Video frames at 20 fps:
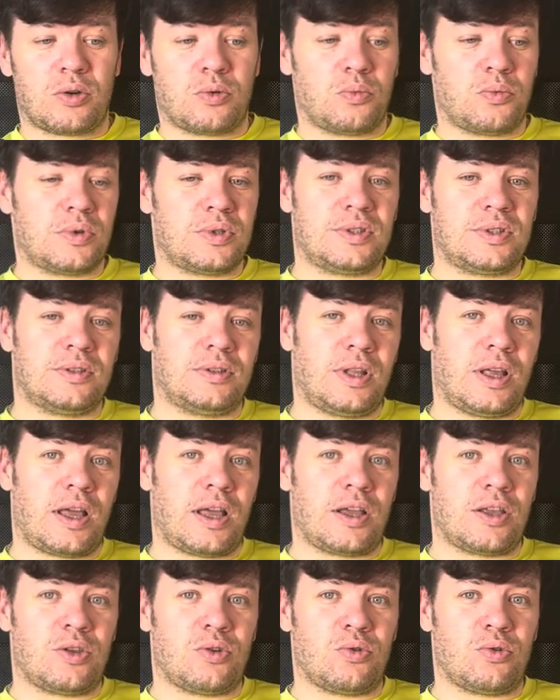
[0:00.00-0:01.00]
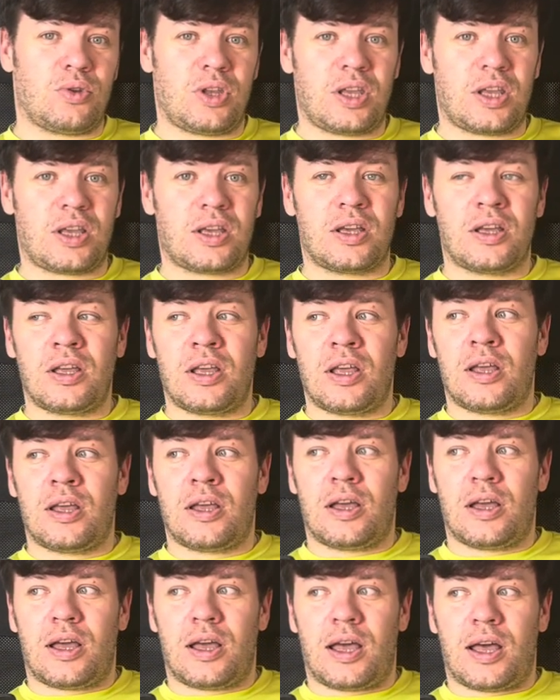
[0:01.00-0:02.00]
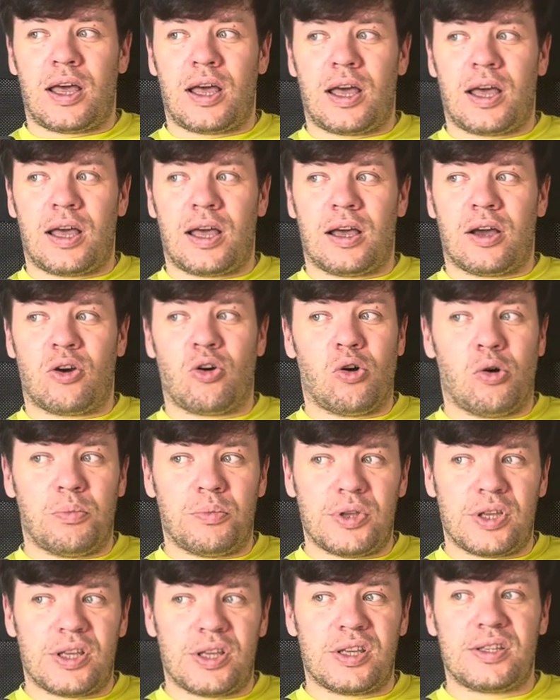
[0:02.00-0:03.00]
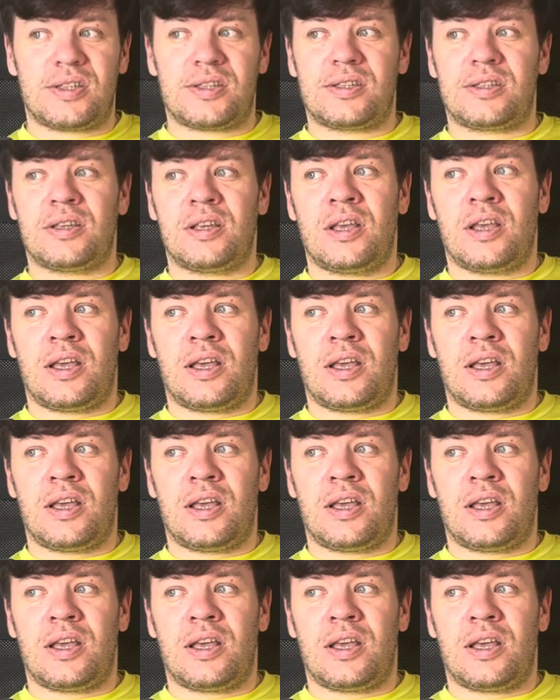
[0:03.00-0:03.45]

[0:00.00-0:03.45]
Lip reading: with their unique hobbies,